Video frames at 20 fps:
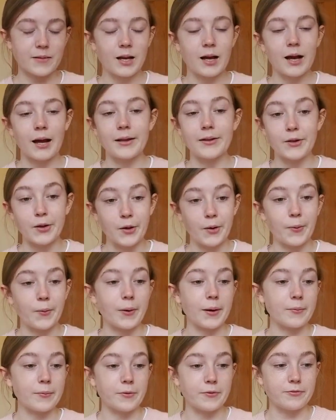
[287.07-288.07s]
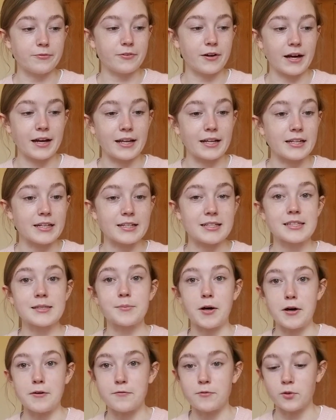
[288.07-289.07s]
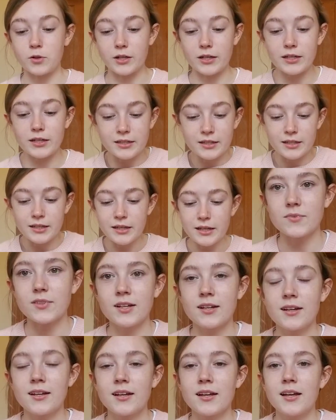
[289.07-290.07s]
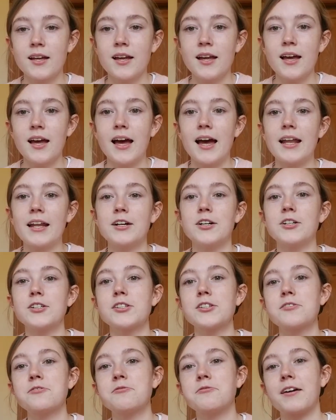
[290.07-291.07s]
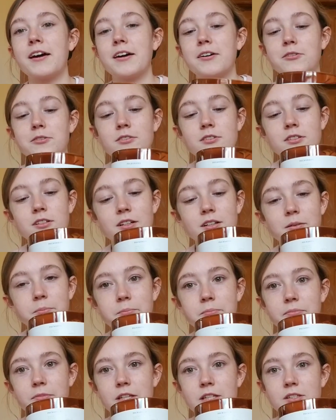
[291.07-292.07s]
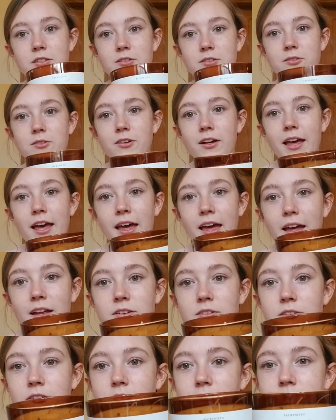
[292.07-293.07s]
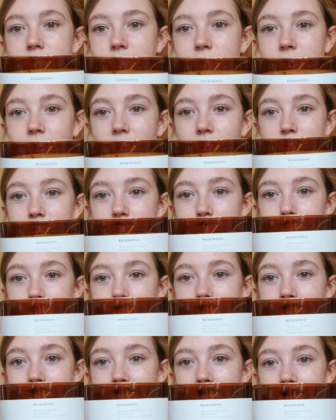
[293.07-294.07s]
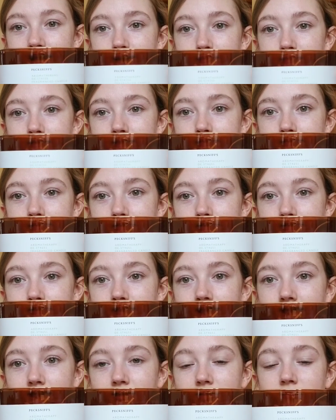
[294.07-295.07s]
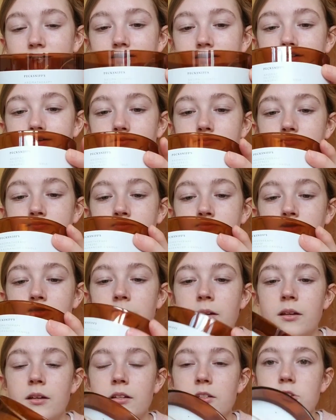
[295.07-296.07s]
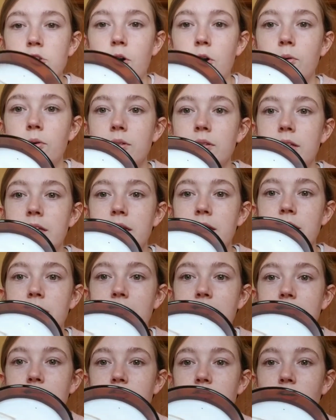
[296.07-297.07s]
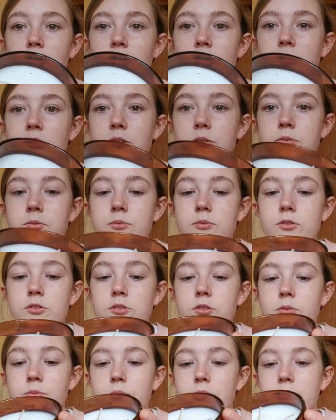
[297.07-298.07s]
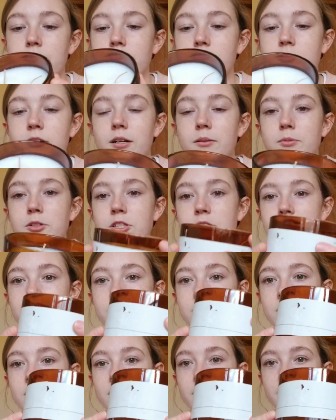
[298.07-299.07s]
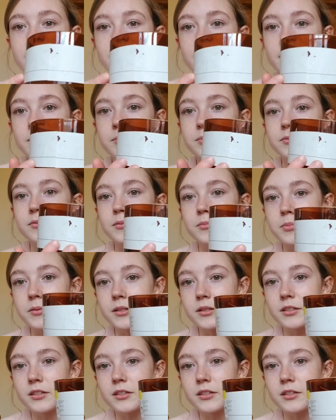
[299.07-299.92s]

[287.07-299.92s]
I know I will find a spot for it. And I also found um, this little candle. I was pretty happy about that. Um, totally like not used or whatever. I'm just gonna have to clean up a bit.